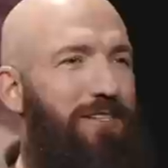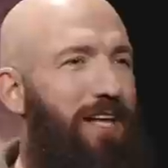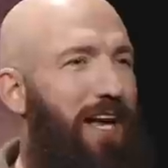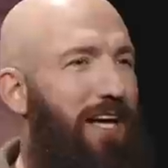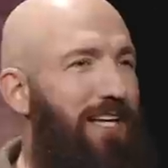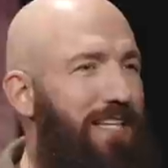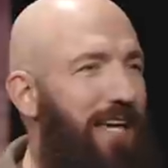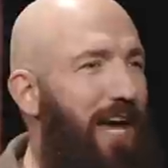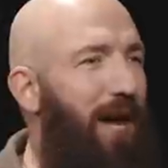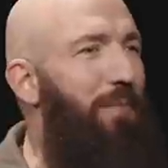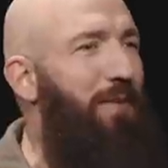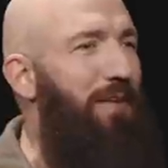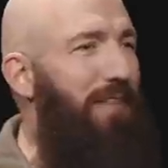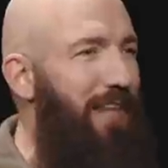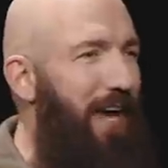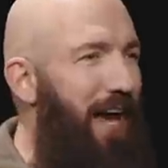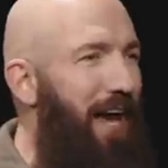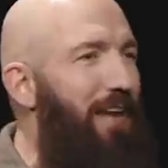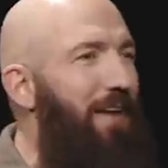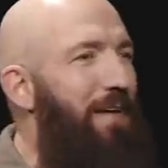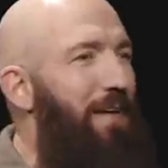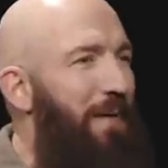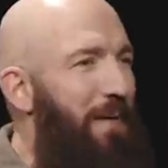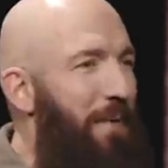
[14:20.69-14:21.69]
like, yeah, but
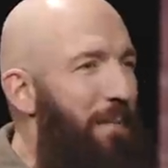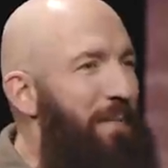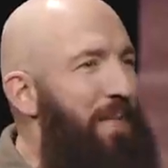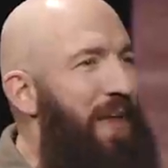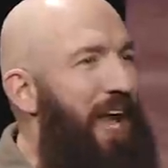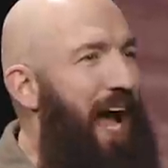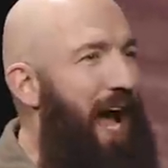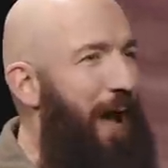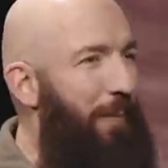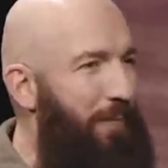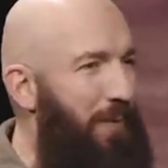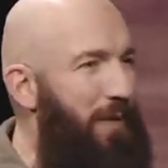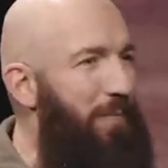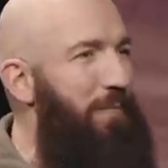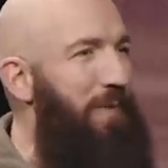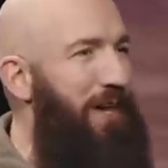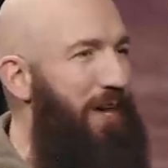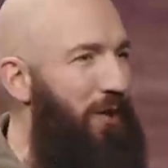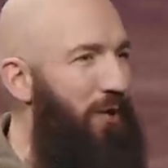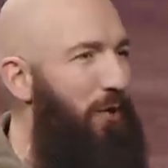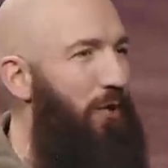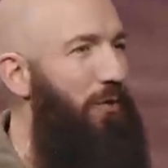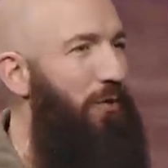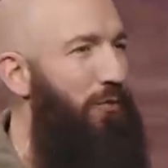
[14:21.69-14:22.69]
that Happy
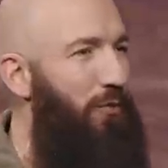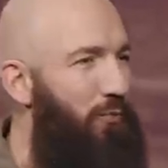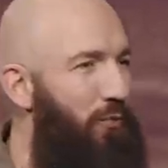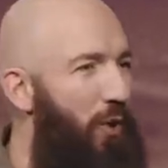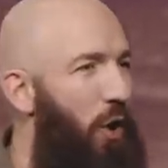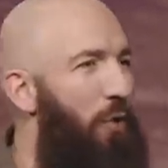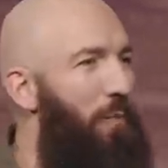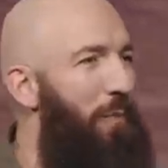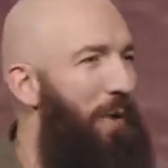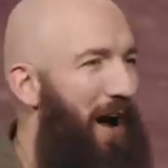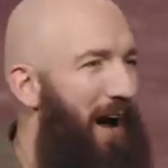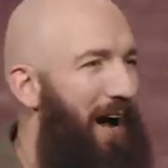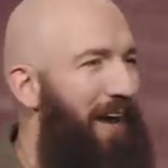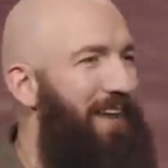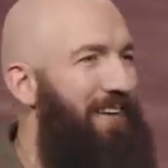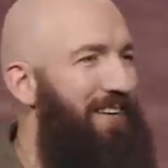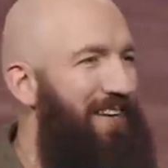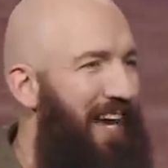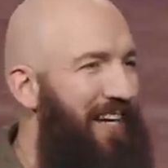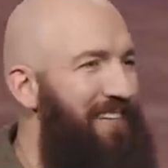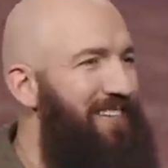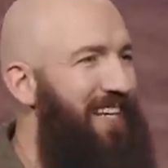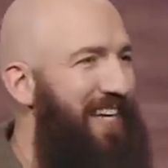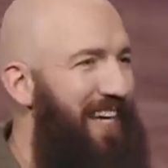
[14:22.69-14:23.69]
Meal robot
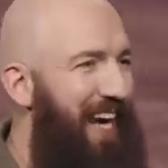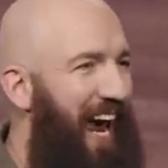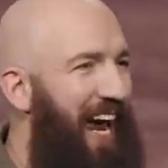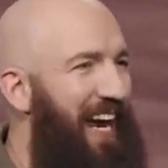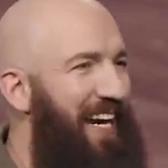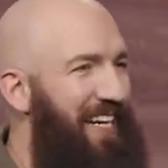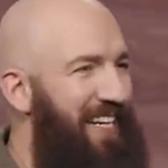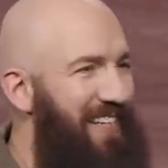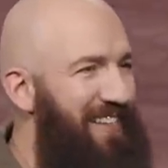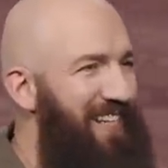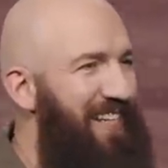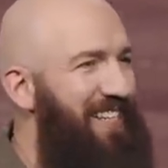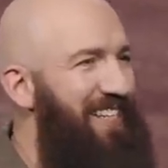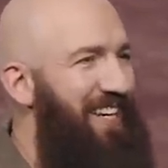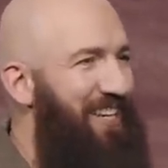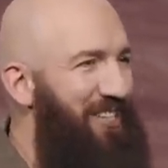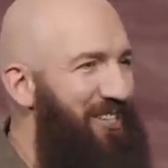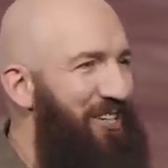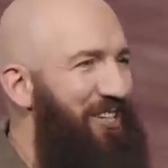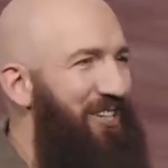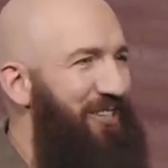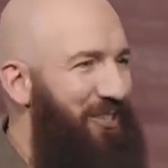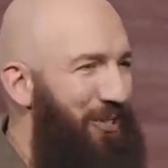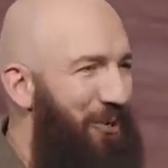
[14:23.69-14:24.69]
1980s
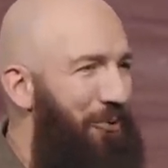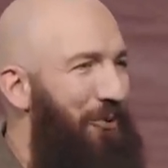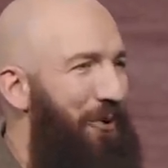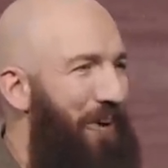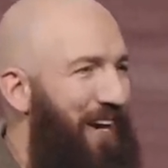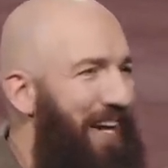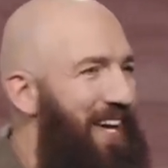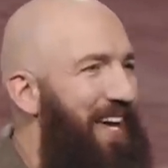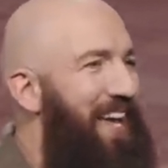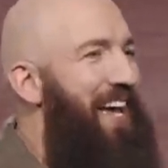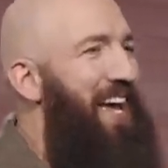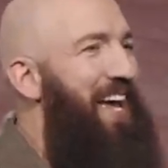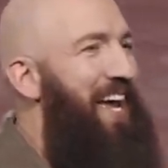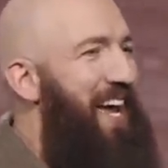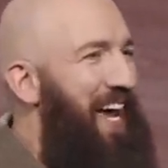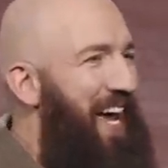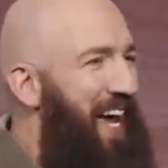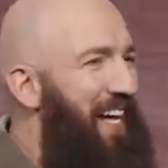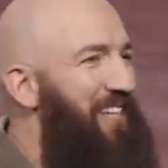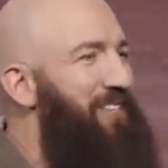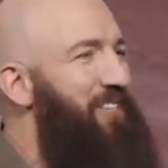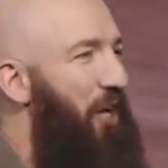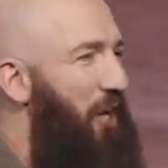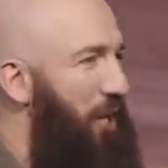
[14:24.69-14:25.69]
edition toy
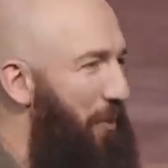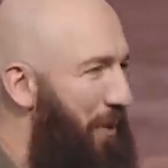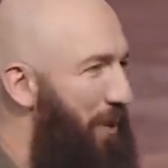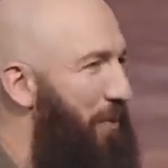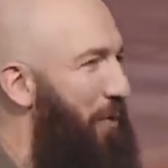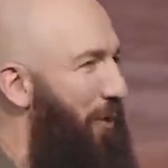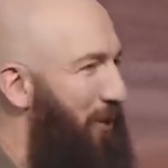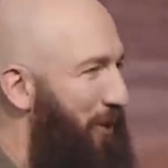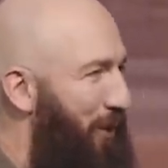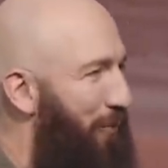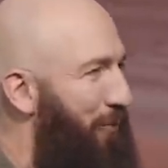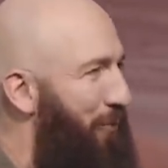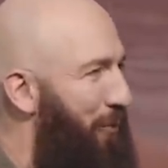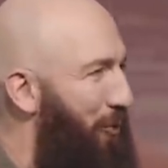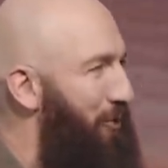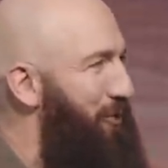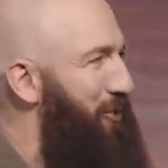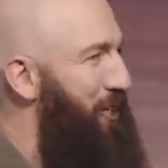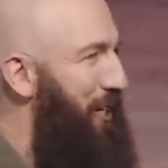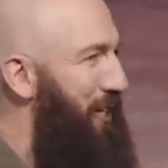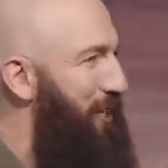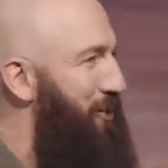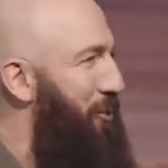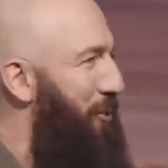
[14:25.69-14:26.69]
is gonna be worth a
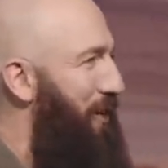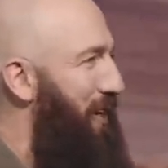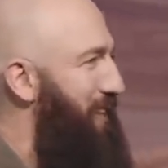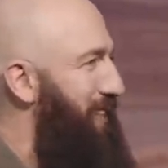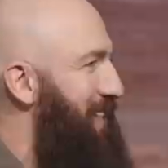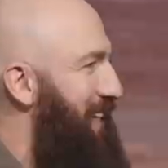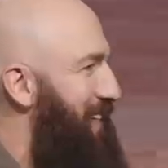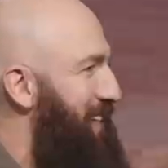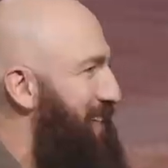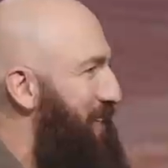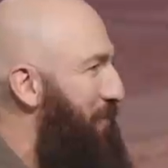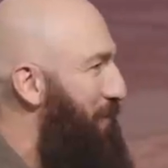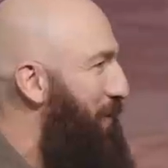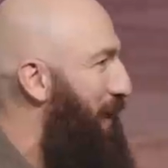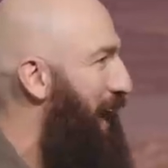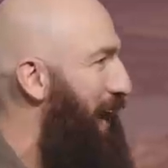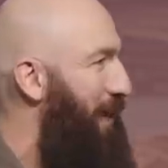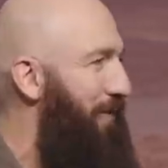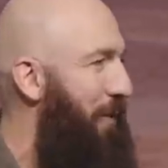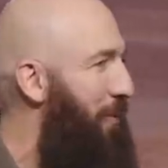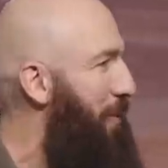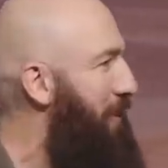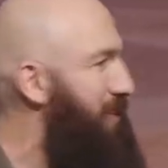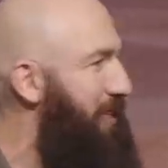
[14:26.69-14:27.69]
fortune in
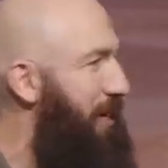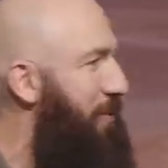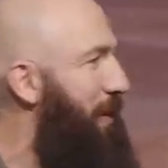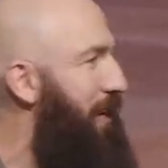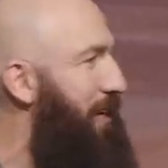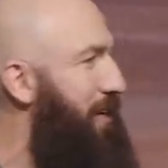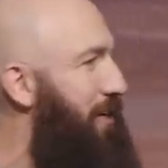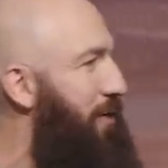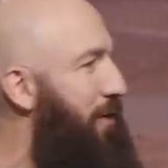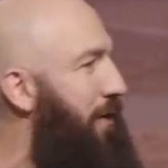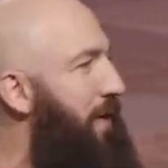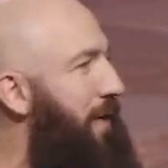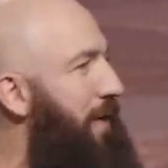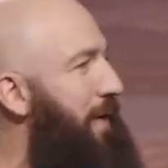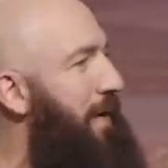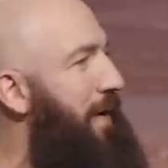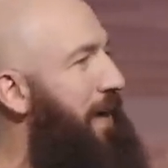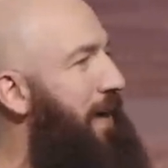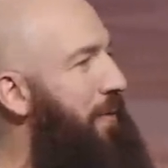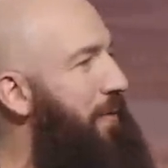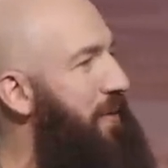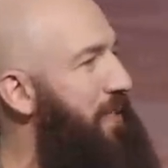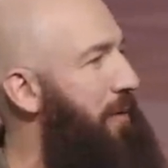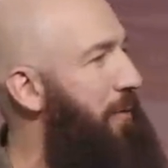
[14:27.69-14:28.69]
2065. I'm not talking about you.
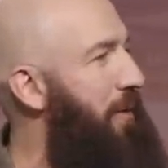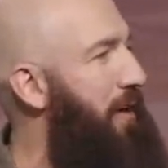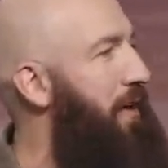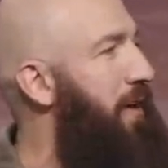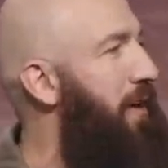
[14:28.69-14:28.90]
I'm not talking